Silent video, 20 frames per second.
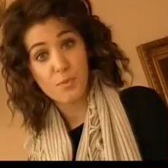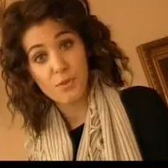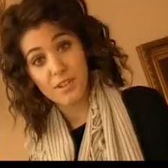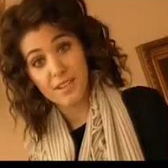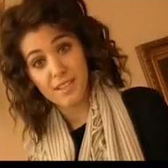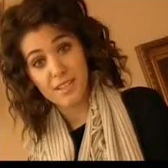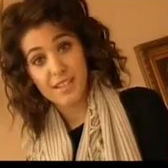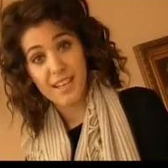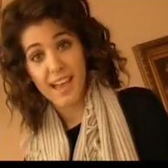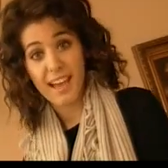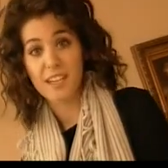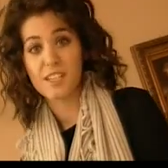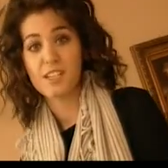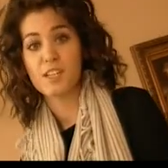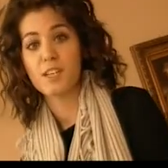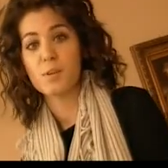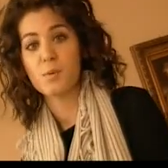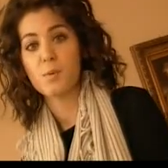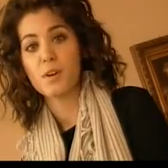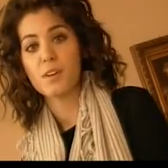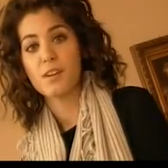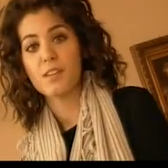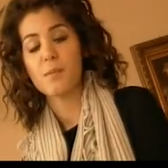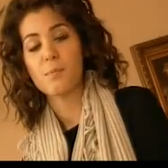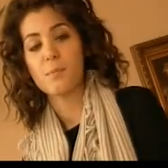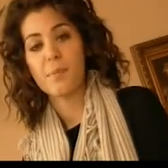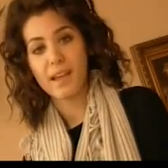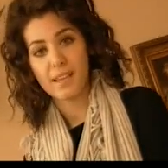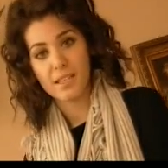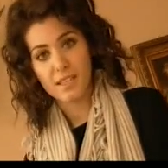Britain is actually one of
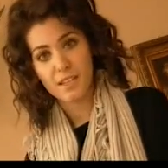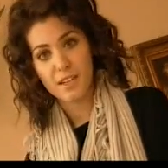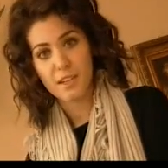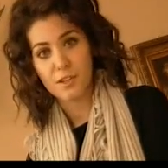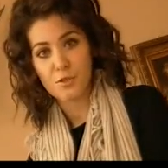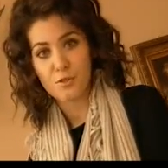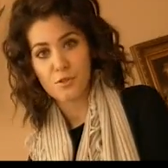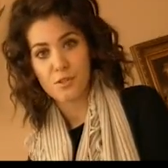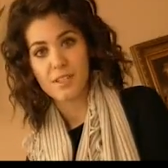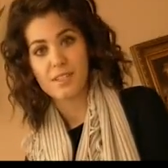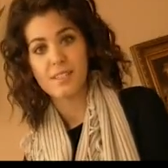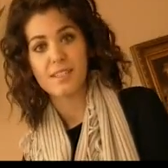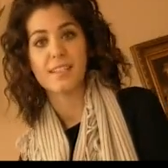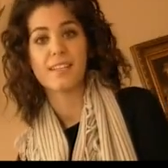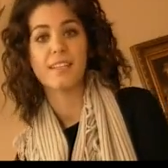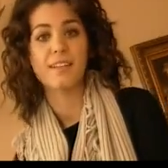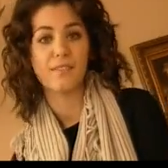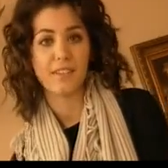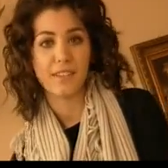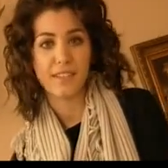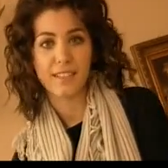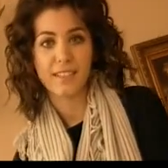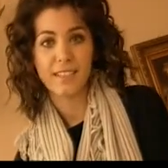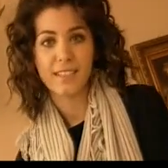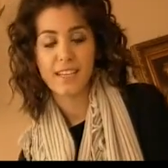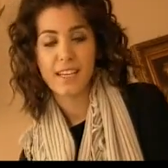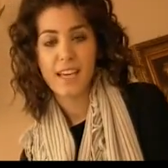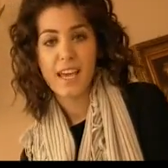the best countries to live in.